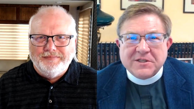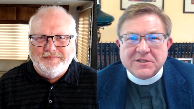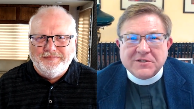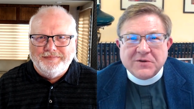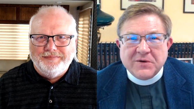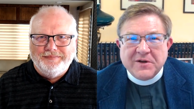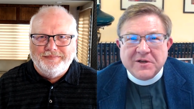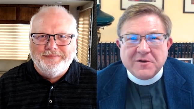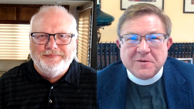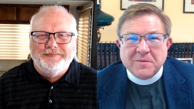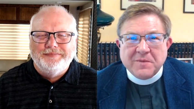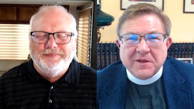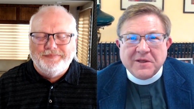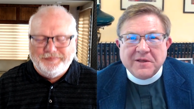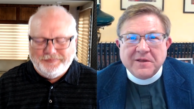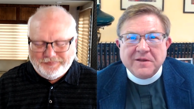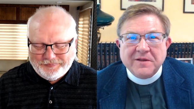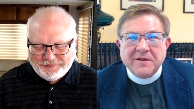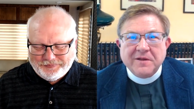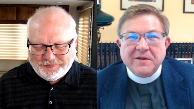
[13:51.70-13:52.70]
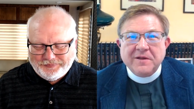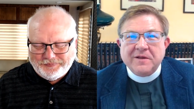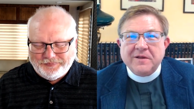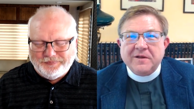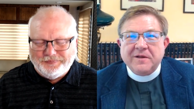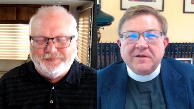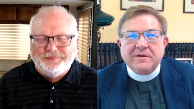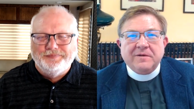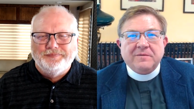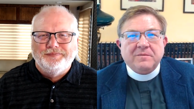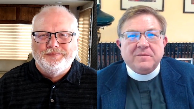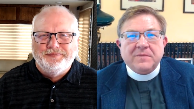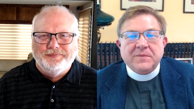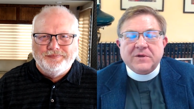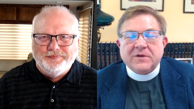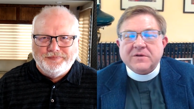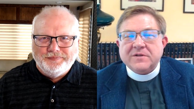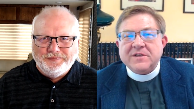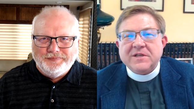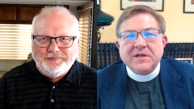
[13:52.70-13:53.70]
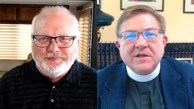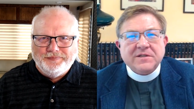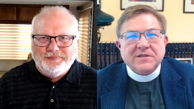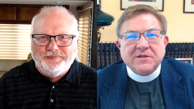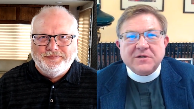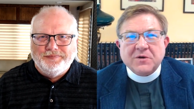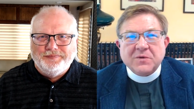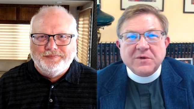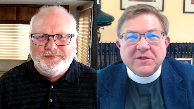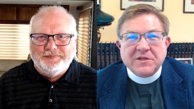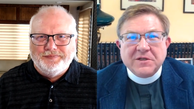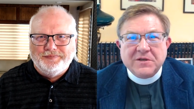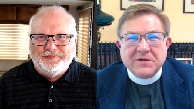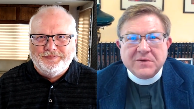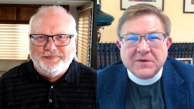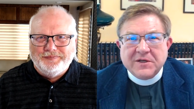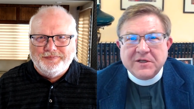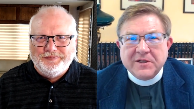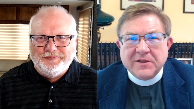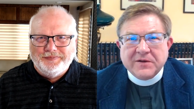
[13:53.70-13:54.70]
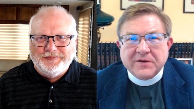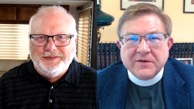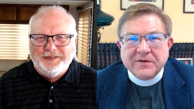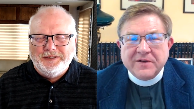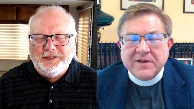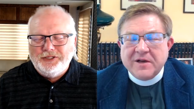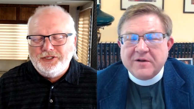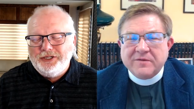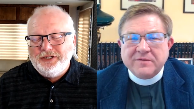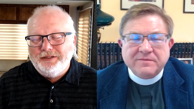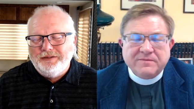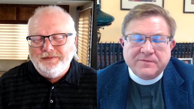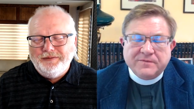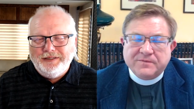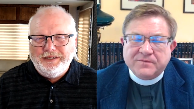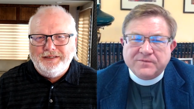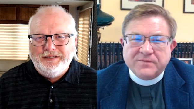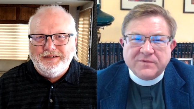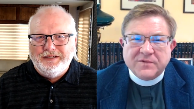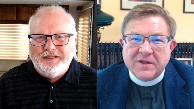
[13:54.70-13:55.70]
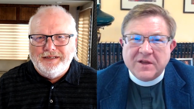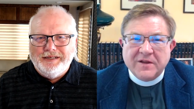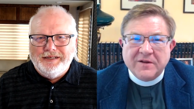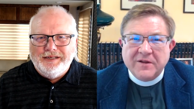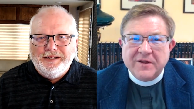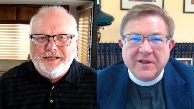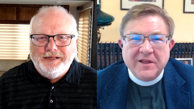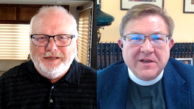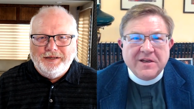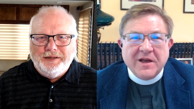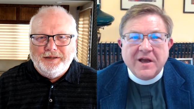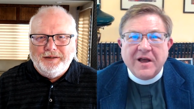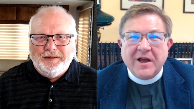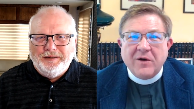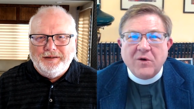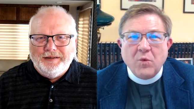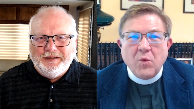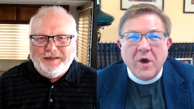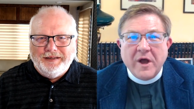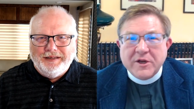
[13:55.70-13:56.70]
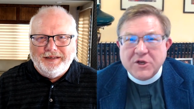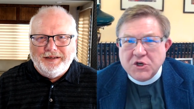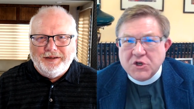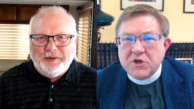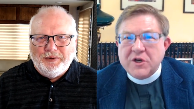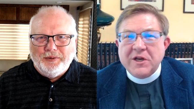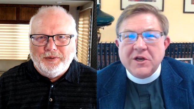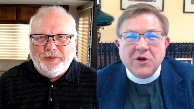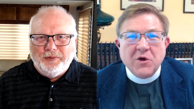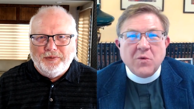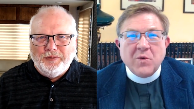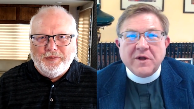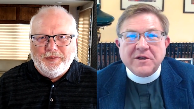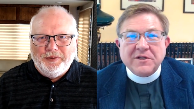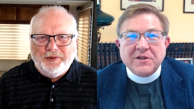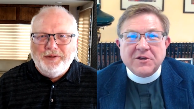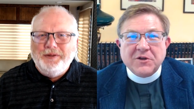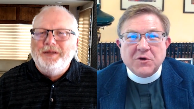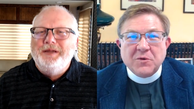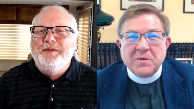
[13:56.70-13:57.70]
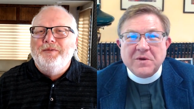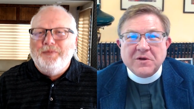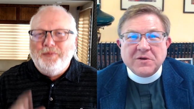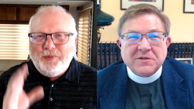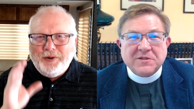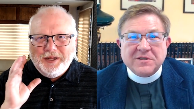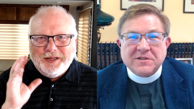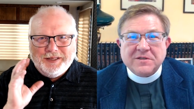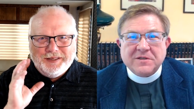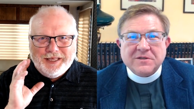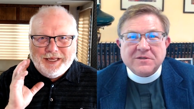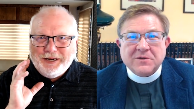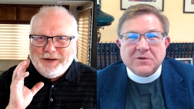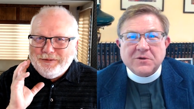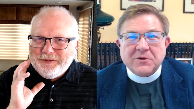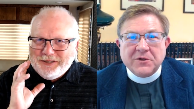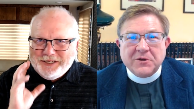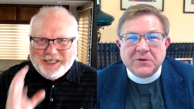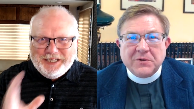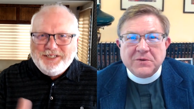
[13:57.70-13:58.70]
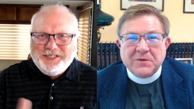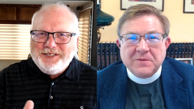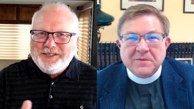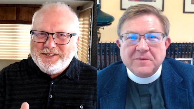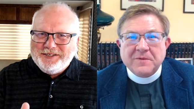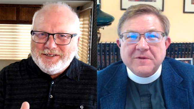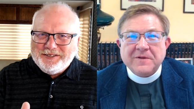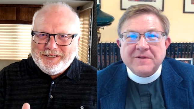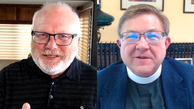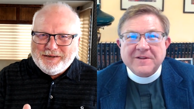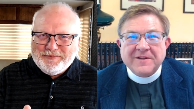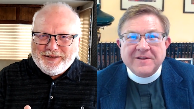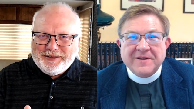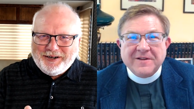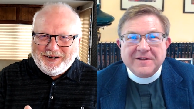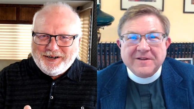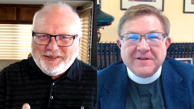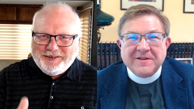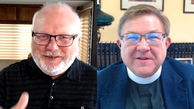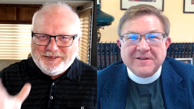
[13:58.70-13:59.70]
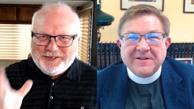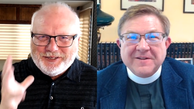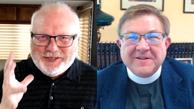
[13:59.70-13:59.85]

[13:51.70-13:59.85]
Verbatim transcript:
Speaker 1: this or help me? Because he doesn't know what to do either. Sure. No. Yeah. He, uh, why should he know what to do?
Speaker 2: Because right. this they is don't teach this in seminary. There's